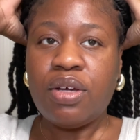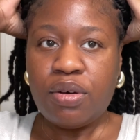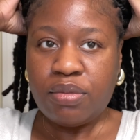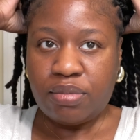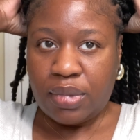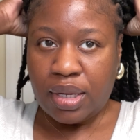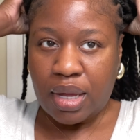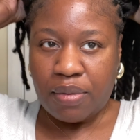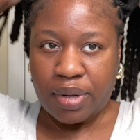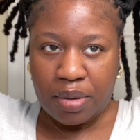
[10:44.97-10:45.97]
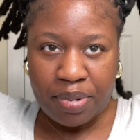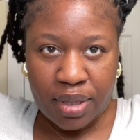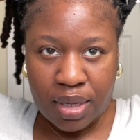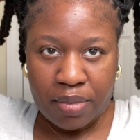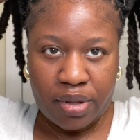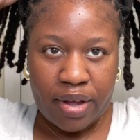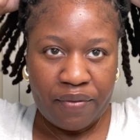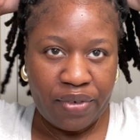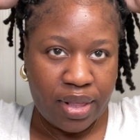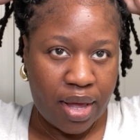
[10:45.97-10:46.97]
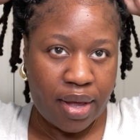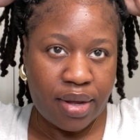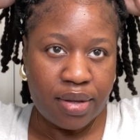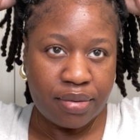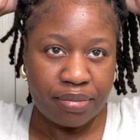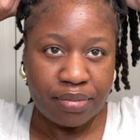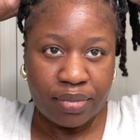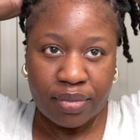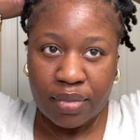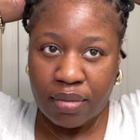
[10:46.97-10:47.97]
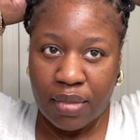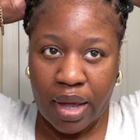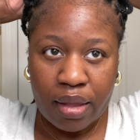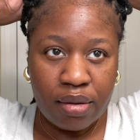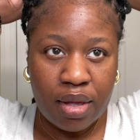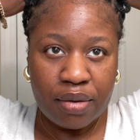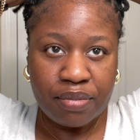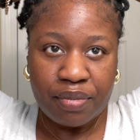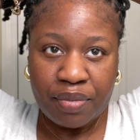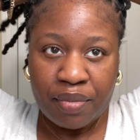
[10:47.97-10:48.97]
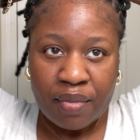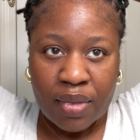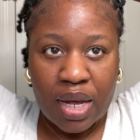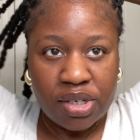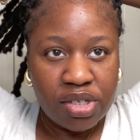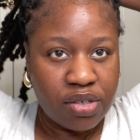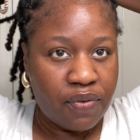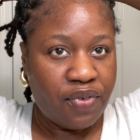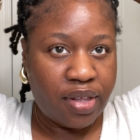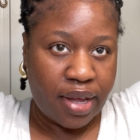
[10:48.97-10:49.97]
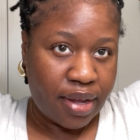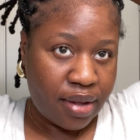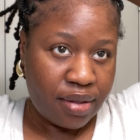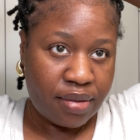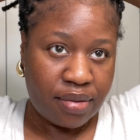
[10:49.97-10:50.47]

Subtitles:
don't think I want to put them on every lock. I don't know. I just don't feel like it.